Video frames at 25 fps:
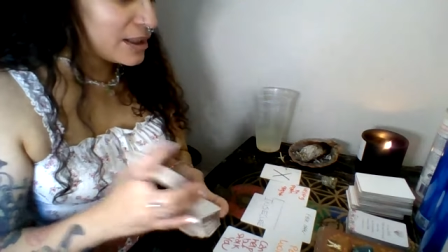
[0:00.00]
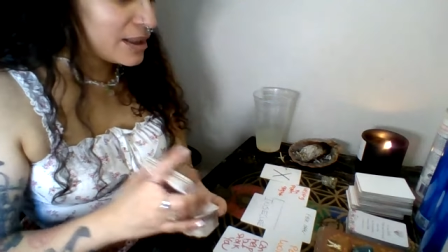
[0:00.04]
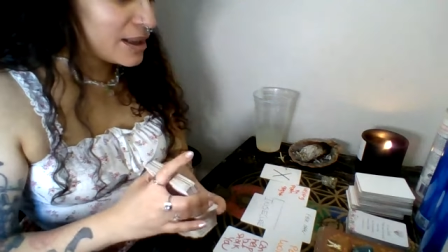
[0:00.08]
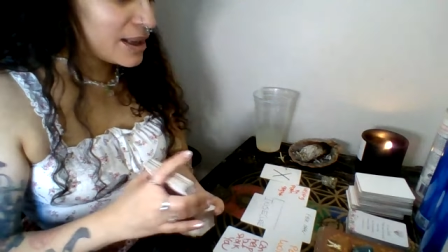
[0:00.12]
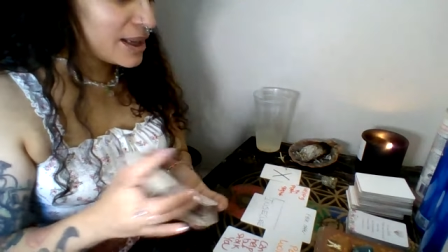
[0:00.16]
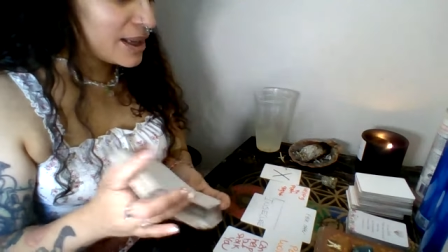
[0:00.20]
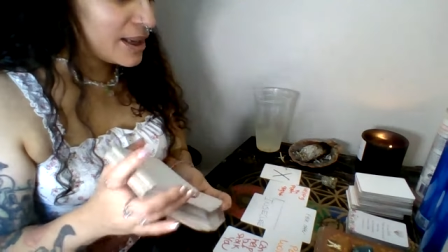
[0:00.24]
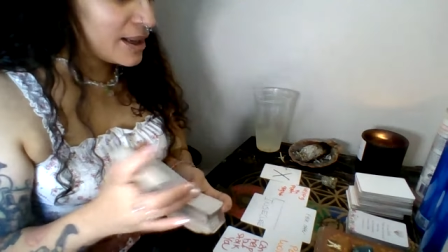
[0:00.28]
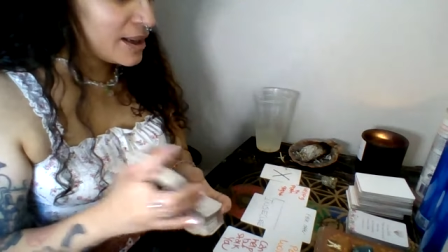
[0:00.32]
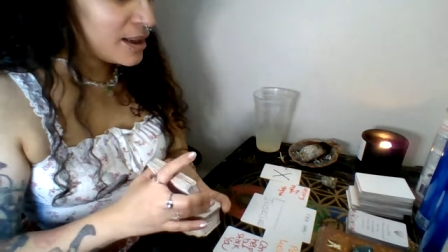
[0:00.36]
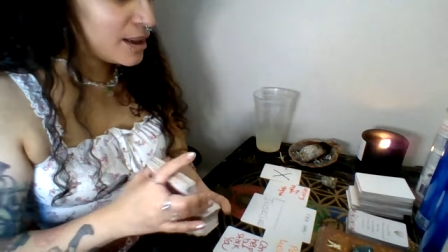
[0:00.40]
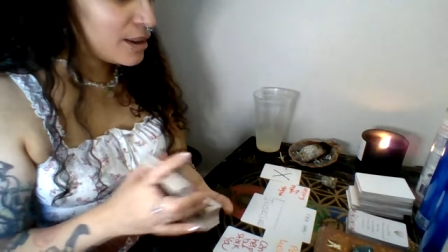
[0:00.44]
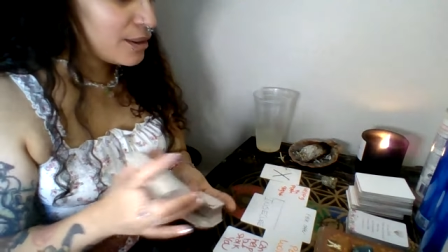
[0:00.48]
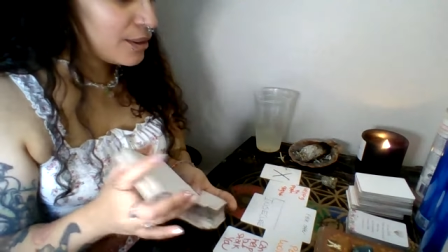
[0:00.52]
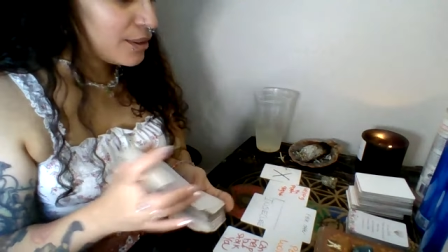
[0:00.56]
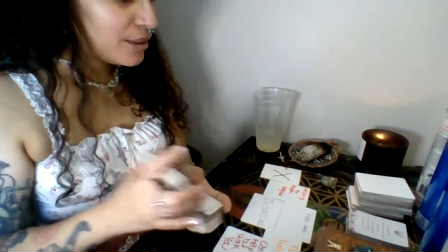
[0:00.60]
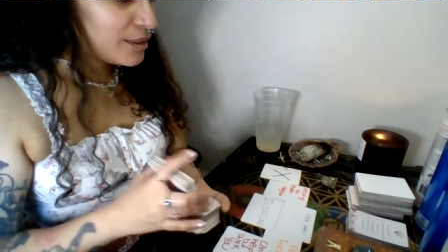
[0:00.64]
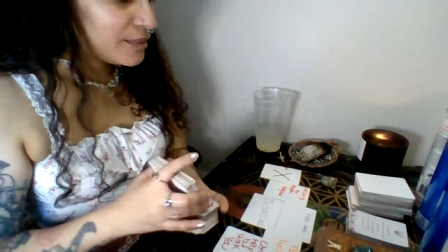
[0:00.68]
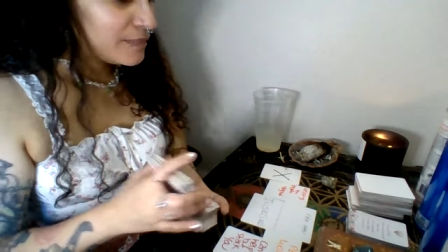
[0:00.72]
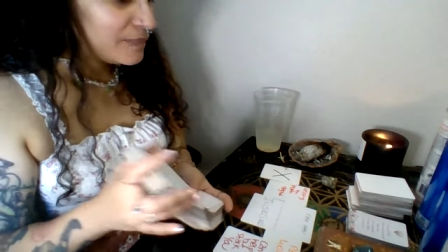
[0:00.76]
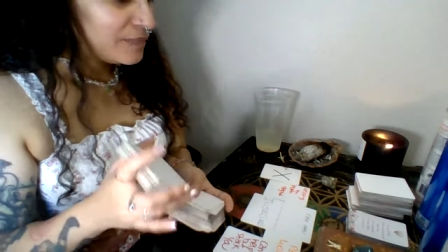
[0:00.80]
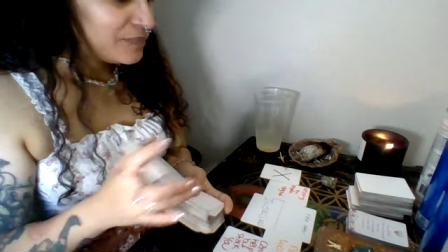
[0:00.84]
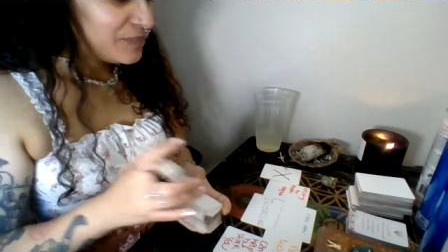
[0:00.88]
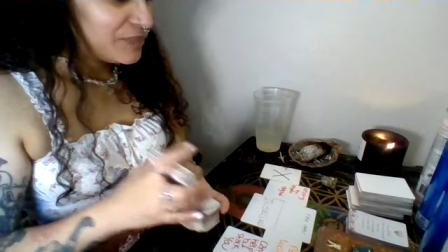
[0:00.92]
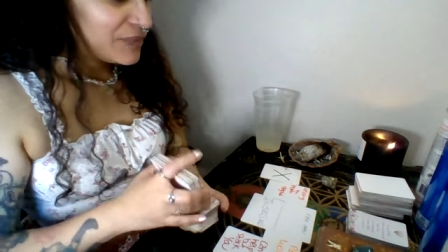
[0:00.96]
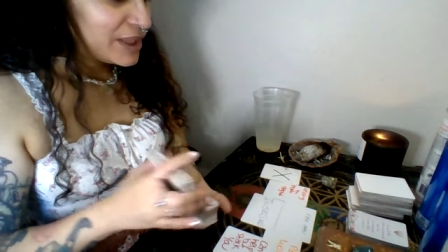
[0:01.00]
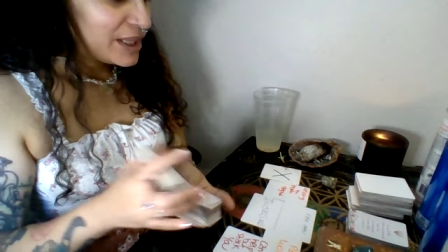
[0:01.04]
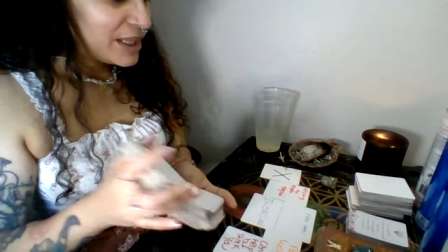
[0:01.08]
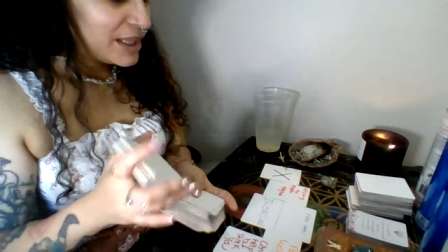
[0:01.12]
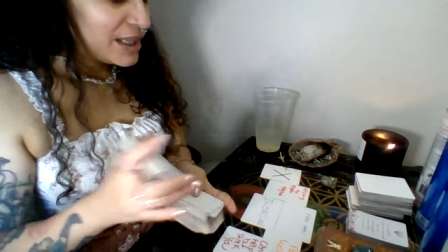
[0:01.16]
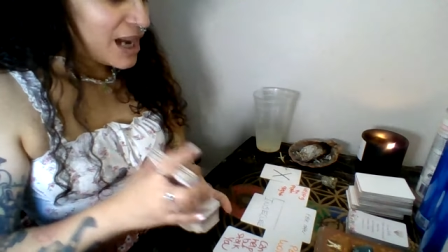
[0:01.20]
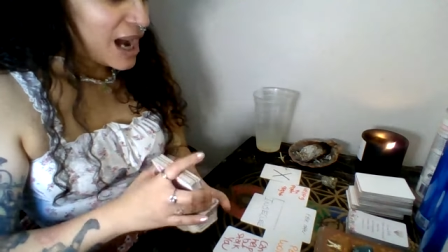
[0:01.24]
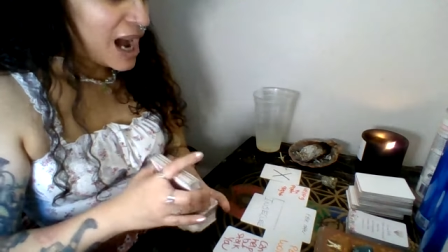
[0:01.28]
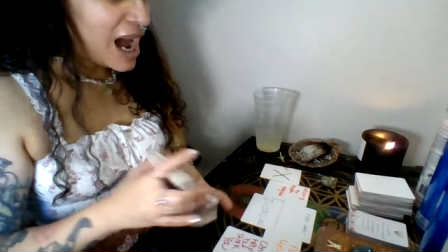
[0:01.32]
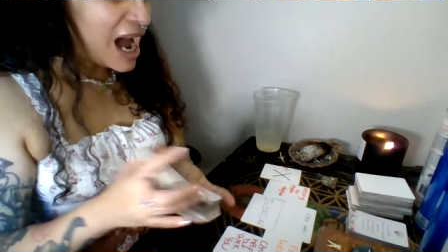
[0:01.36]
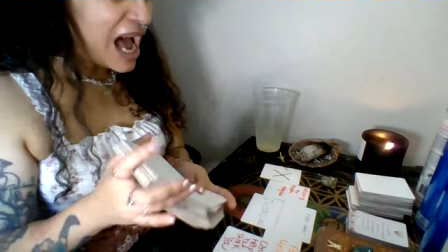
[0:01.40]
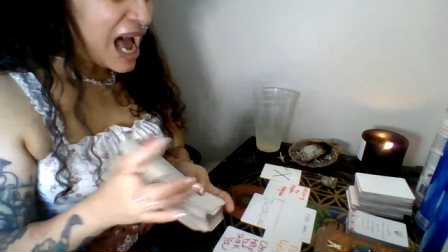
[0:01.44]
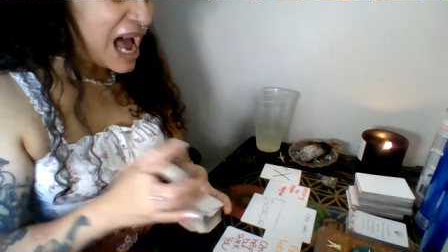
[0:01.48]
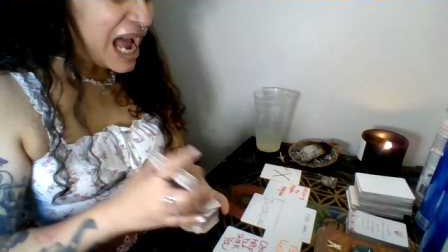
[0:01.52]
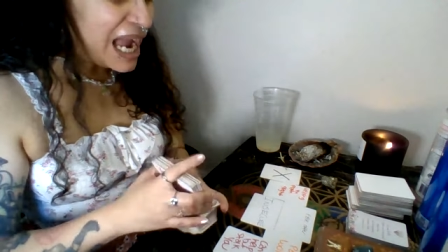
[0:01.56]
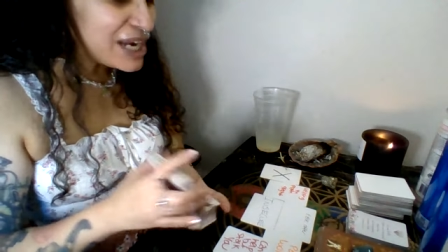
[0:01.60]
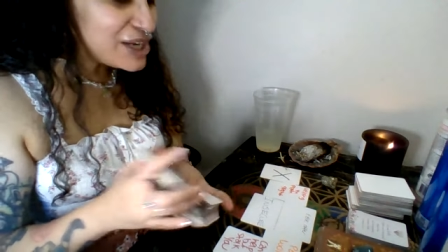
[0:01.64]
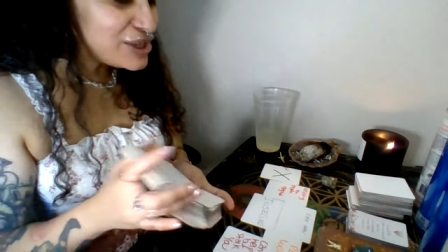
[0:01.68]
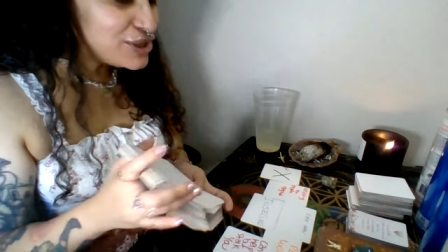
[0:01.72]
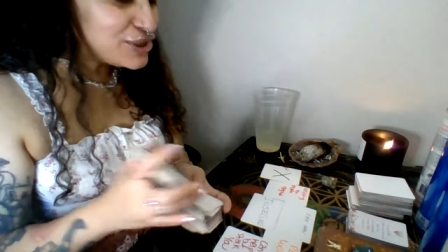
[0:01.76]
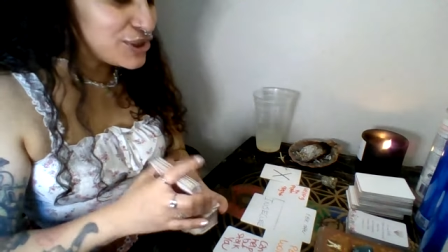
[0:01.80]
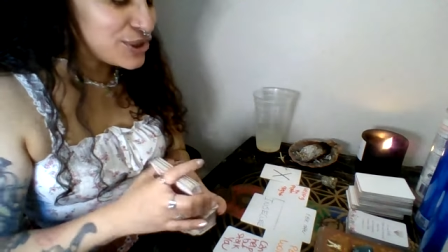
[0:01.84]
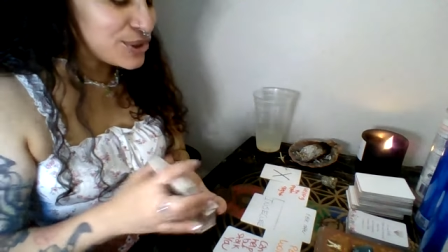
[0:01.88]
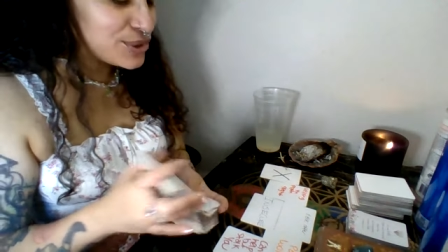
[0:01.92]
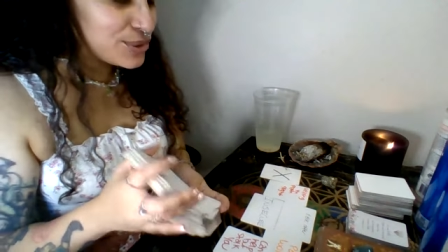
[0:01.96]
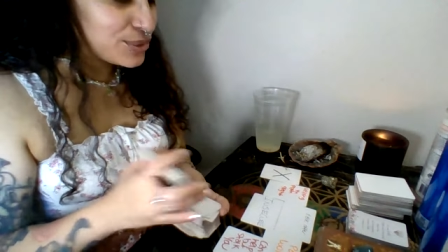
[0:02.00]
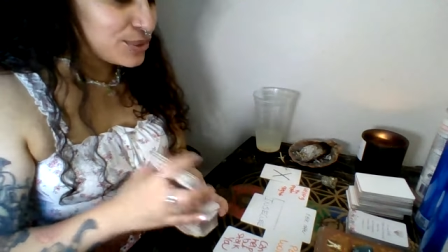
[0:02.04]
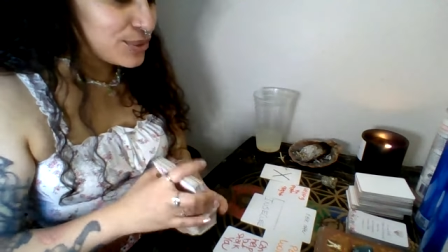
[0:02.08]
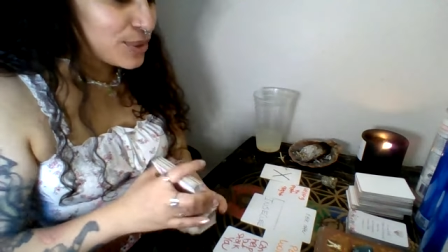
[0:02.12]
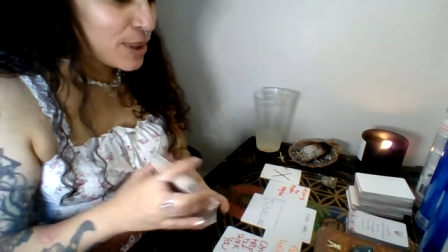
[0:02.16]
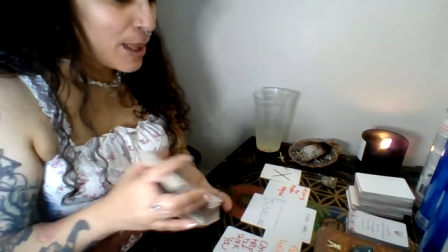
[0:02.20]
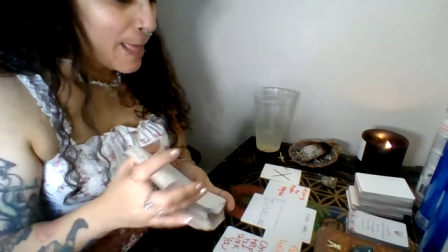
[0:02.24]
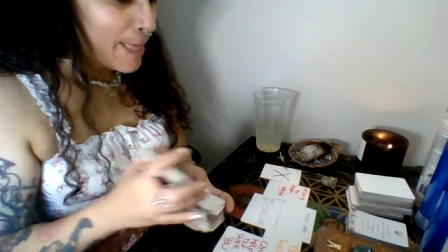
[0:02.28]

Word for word: like, hide you.